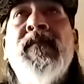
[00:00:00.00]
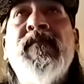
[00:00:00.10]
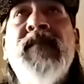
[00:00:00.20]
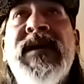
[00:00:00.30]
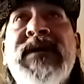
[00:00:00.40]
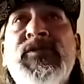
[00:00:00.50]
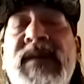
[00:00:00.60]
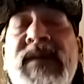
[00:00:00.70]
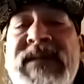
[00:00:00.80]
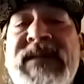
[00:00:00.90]
because you
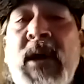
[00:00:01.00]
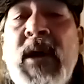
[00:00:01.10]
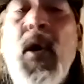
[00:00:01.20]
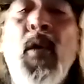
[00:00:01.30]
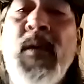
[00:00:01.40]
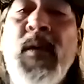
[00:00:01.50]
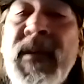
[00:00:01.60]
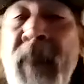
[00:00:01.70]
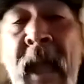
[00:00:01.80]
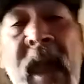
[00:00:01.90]
might say, oh, in the
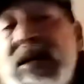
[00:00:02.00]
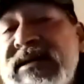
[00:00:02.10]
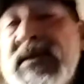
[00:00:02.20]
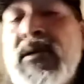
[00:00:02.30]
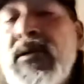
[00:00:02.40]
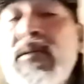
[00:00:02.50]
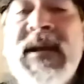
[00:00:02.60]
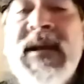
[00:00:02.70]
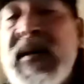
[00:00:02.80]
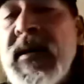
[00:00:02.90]
past, like
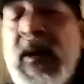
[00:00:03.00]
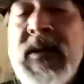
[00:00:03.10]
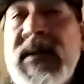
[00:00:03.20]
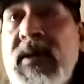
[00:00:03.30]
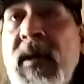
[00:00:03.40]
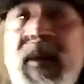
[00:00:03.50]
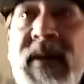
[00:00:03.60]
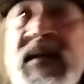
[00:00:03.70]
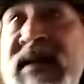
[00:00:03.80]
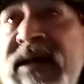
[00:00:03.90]
I've been
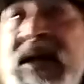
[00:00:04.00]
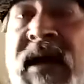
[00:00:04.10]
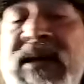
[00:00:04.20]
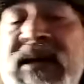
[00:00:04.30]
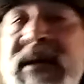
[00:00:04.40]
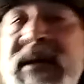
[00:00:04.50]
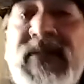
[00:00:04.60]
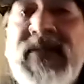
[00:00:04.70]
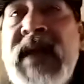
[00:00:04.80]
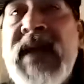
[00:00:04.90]
clean X amount of
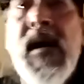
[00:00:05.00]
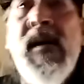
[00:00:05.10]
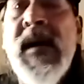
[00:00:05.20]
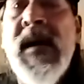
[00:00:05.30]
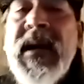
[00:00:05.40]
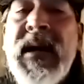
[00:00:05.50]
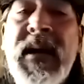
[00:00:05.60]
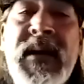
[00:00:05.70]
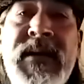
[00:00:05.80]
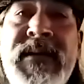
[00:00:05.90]
years now,
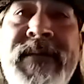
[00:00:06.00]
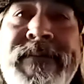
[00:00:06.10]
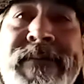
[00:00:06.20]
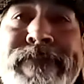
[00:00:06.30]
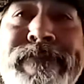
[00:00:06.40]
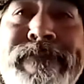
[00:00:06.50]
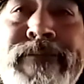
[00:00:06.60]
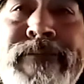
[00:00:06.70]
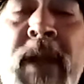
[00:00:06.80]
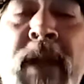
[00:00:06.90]
and
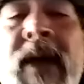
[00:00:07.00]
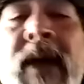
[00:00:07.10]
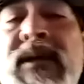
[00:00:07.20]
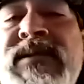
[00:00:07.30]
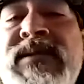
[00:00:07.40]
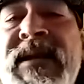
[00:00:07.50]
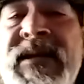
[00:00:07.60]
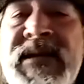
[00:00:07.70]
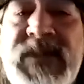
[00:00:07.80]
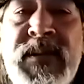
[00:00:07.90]
they might use that
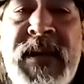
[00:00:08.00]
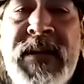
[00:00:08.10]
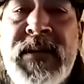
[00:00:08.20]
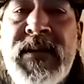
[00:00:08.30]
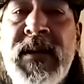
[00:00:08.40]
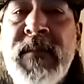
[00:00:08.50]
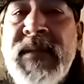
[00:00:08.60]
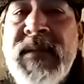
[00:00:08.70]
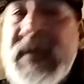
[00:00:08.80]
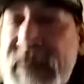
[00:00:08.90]
against you later
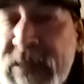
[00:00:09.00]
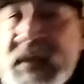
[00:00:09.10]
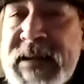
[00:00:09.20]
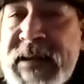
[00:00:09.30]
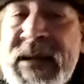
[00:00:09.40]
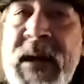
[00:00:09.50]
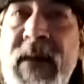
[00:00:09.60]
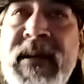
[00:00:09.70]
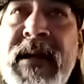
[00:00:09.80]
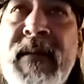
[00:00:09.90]
because they can tell
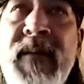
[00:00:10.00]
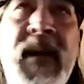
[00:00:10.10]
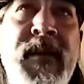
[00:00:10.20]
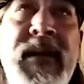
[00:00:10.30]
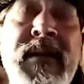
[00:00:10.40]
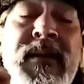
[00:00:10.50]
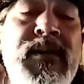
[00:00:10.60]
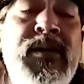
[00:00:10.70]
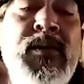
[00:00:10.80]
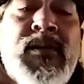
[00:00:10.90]
that maybe
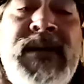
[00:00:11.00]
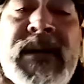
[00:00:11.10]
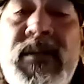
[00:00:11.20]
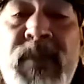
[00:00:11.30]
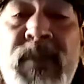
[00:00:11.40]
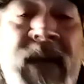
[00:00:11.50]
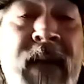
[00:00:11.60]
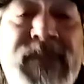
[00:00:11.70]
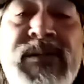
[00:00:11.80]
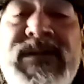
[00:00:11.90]
you did
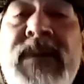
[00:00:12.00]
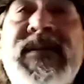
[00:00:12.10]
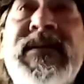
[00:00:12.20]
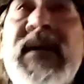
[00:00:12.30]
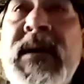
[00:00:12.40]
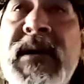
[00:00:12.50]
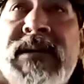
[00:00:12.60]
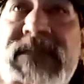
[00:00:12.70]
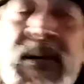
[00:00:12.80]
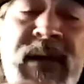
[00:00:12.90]
relapse or something.
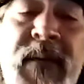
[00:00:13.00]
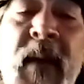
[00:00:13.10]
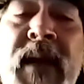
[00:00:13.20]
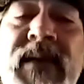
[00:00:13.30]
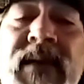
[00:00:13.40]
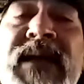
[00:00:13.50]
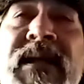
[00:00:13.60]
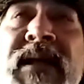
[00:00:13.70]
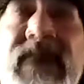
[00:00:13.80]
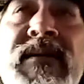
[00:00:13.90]
So they might use that
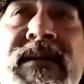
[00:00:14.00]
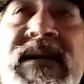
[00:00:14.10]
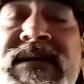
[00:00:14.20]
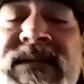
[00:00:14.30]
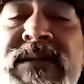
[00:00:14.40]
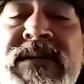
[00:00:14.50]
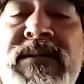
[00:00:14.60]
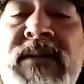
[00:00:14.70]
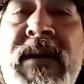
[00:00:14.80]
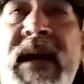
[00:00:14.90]
later against you
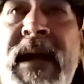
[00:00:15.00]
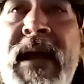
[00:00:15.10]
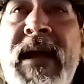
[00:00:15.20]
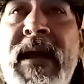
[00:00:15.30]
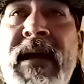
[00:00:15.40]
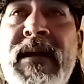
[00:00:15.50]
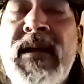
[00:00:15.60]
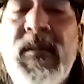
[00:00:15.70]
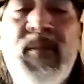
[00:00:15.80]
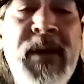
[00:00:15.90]
and
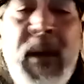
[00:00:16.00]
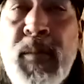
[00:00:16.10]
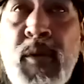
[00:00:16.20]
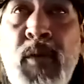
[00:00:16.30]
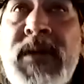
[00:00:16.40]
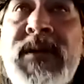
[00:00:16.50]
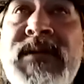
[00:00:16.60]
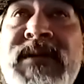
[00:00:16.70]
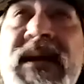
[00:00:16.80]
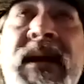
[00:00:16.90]
bring up
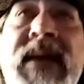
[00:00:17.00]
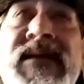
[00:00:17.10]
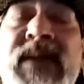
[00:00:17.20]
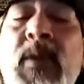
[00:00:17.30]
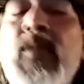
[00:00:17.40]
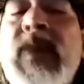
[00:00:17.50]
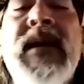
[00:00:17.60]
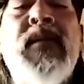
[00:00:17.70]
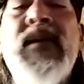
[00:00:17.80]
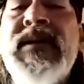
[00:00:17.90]
rumors. And so, like,
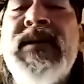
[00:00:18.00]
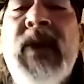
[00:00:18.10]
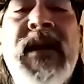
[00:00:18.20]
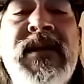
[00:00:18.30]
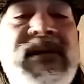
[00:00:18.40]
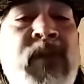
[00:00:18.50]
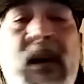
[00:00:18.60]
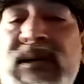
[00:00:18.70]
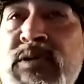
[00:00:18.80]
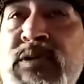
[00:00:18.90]
we try to squash
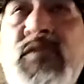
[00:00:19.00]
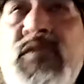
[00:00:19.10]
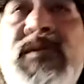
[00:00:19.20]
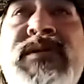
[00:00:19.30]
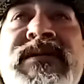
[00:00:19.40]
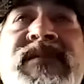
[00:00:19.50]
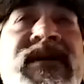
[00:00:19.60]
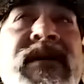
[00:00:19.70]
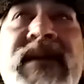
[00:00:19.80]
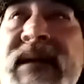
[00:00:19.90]
those rumors and be
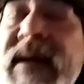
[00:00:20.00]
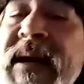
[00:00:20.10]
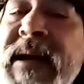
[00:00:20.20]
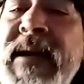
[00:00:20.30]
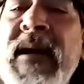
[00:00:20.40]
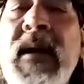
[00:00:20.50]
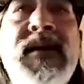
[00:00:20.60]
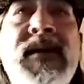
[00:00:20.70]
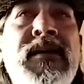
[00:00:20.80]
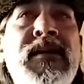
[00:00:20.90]
like, hey,
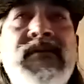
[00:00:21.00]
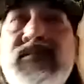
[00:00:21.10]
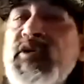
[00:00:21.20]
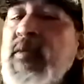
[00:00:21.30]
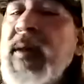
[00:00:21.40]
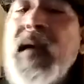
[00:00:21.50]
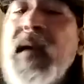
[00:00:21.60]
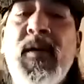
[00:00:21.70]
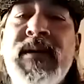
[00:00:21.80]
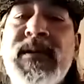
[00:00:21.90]
you may have
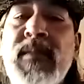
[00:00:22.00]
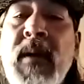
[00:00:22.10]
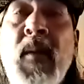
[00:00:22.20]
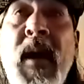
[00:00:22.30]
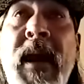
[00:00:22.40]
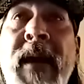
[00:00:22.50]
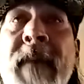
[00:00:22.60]
heard it the wrong way,